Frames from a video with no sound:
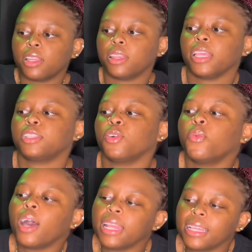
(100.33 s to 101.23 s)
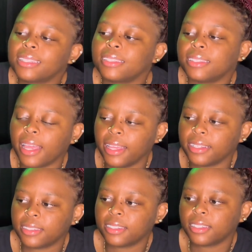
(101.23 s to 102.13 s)
like to what
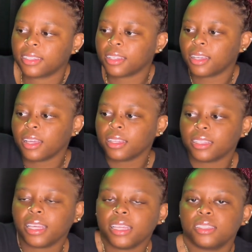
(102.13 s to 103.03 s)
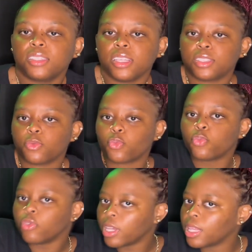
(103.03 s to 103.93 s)
extent is this
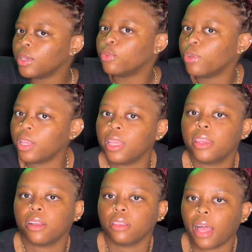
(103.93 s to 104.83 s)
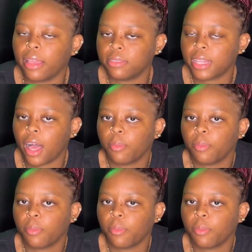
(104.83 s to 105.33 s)
really, really their lifestyle?